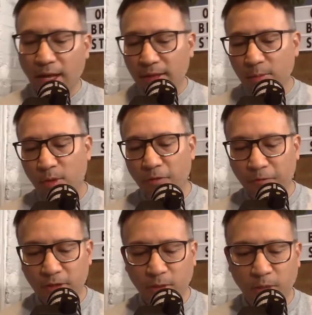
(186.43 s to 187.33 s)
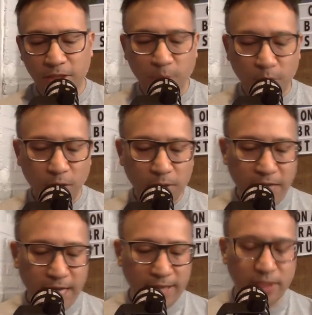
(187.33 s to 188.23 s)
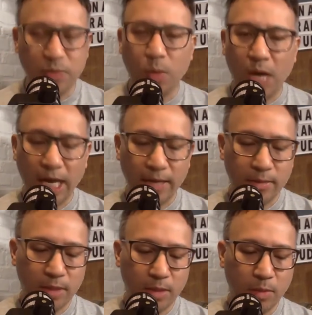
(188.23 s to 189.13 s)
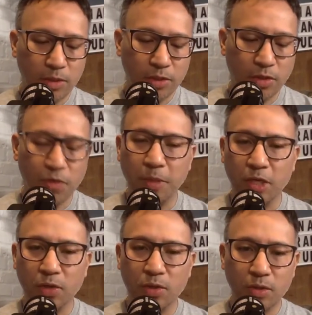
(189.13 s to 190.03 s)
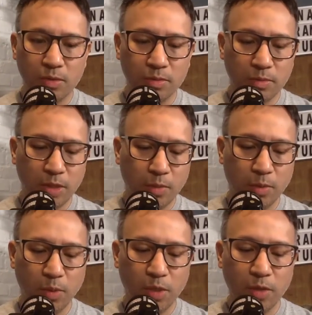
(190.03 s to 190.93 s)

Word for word: Well, the first question we always ask is why. What's your ultimate goal? What